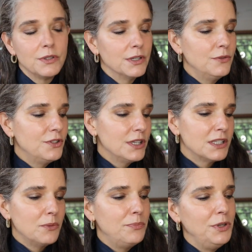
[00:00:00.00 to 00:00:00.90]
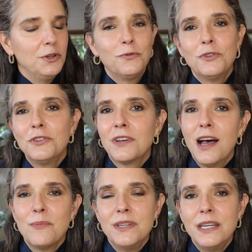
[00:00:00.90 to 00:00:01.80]
So just a beautiful
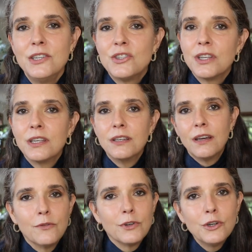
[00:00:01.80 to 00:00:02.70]
combination of